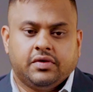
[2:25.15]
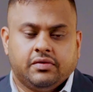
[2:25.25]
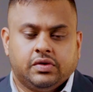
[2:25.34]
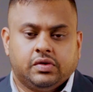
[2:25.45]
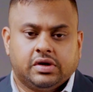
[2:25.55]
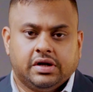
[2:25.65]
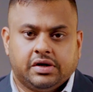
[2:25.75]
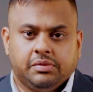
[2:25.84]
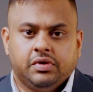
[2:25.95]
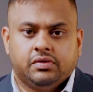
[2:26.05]
We want to
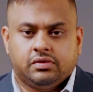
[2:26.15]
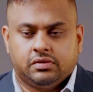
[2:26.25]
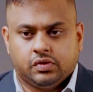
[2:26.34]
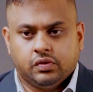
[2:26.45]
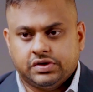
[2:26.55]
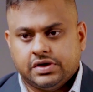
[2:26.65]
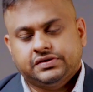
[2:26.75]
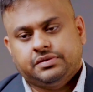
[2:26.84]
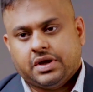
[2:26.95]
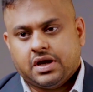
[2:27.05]
contribute
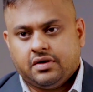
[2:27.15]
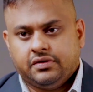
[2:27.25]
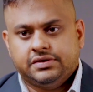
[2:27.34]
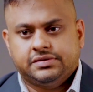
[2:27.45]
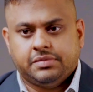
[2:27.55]
2,000 megawatts